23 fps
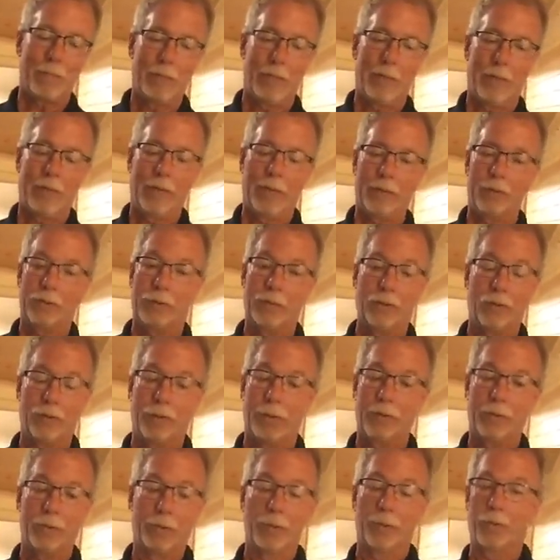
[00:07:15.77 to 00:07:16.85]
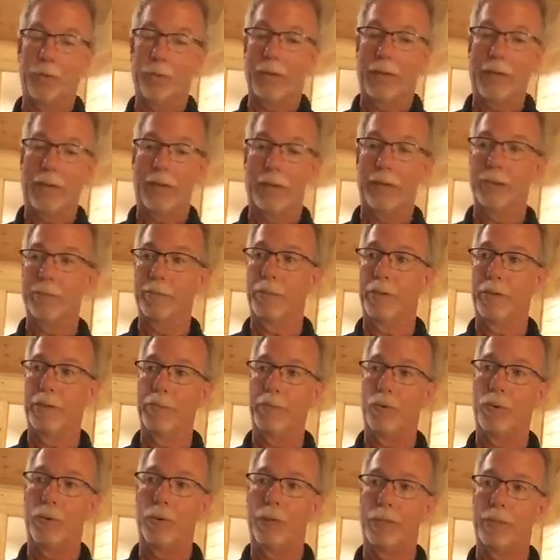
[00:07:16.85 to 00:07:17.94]
And so even when we got here Monday
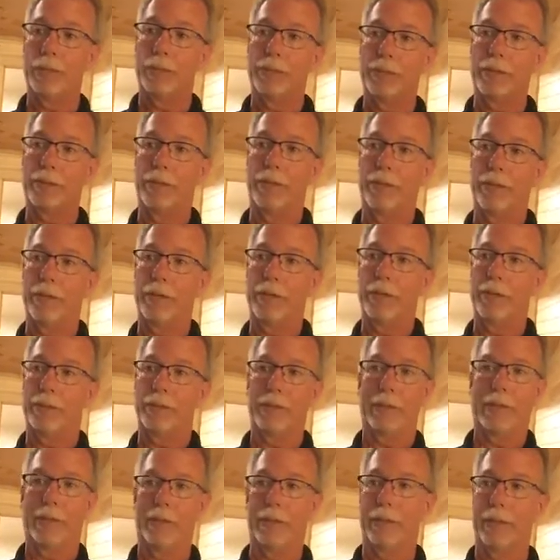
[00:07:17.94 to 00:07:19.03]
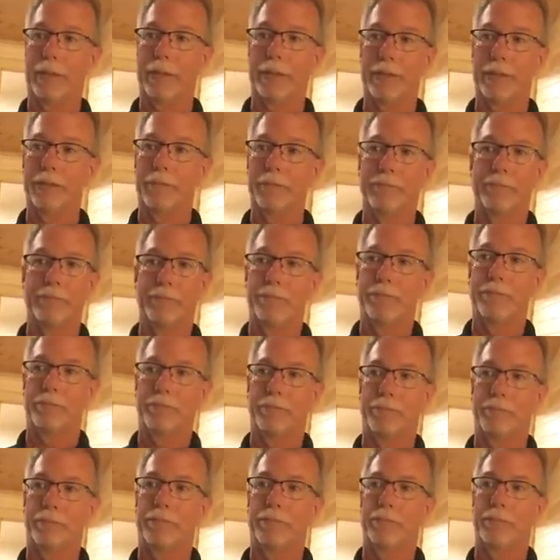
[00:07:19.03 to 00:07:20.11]
morning and started, it's kind of like,
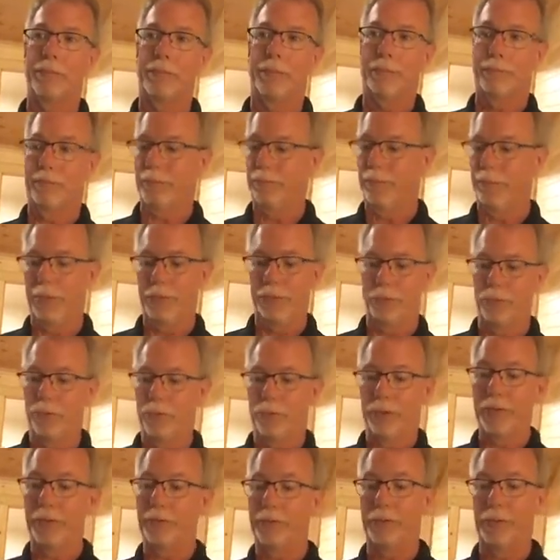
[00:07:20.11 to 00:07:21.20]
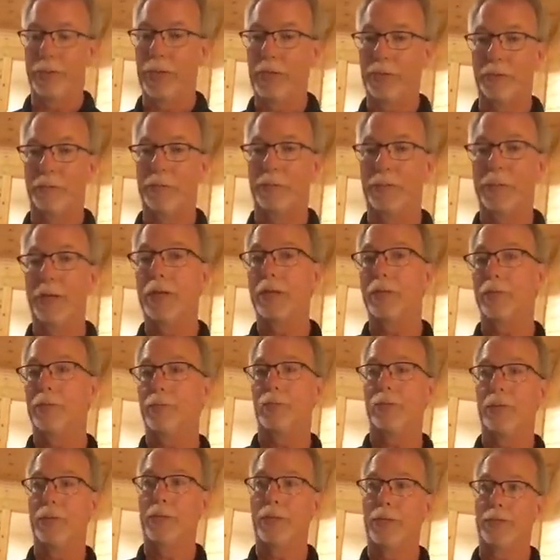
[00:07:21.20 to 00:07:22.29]
here's what we need for documentation.
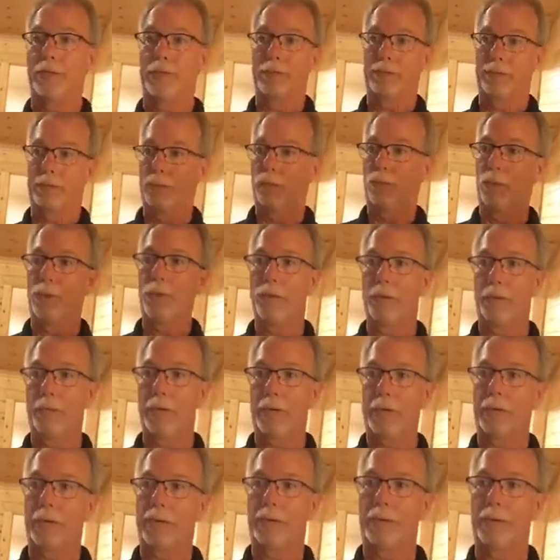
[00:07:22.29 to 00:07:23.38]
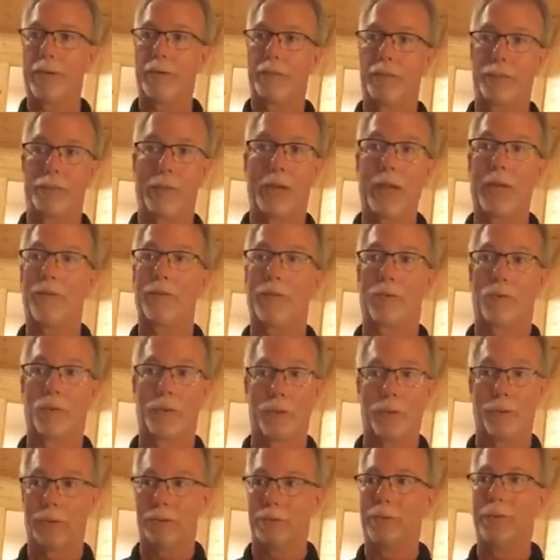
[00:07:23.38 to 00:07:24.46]
We went back to the office
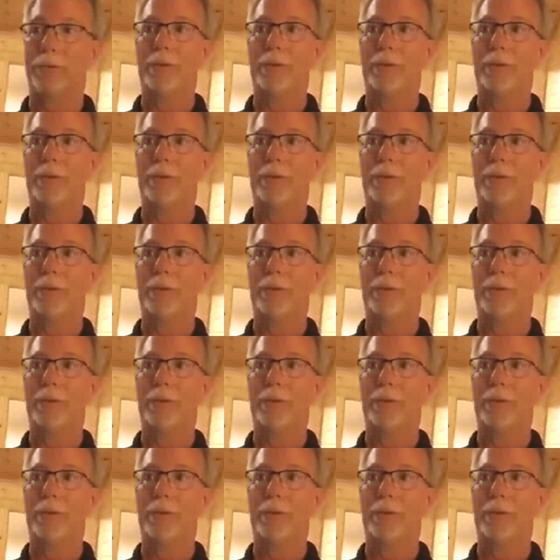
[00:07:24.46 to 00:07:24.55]
afterwards,